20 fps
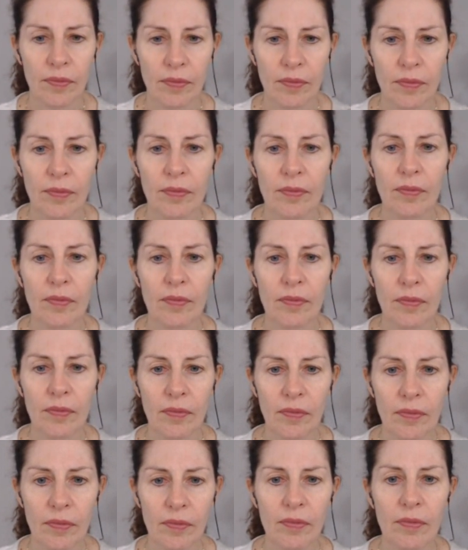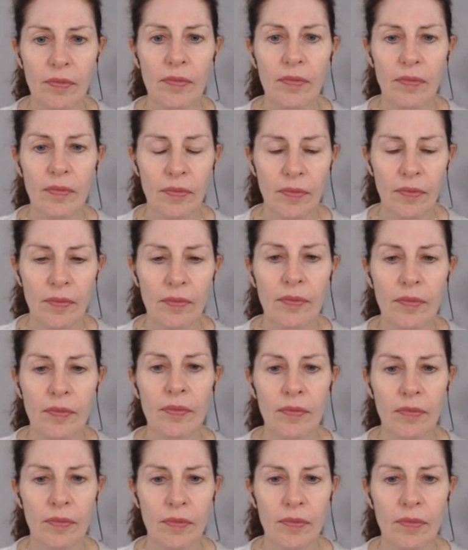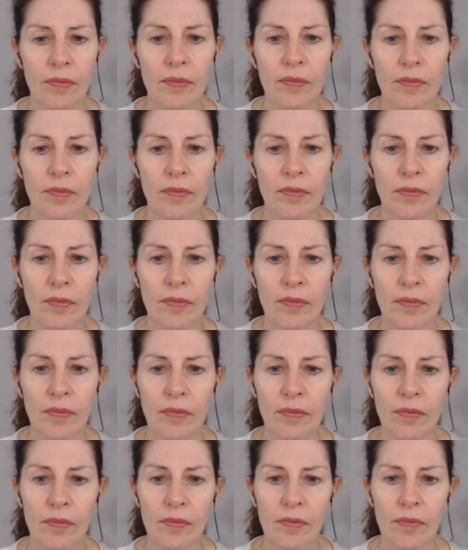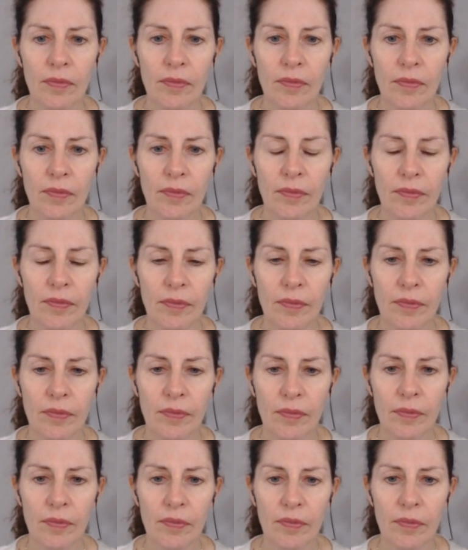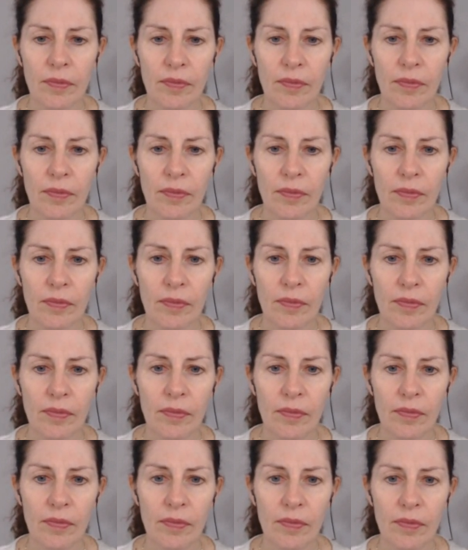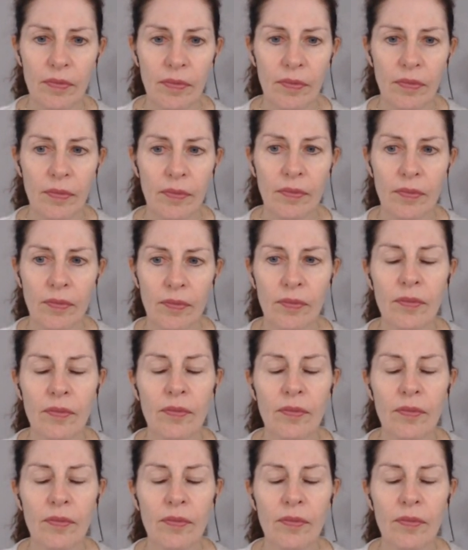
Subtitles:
No words are spoken by the person on screen.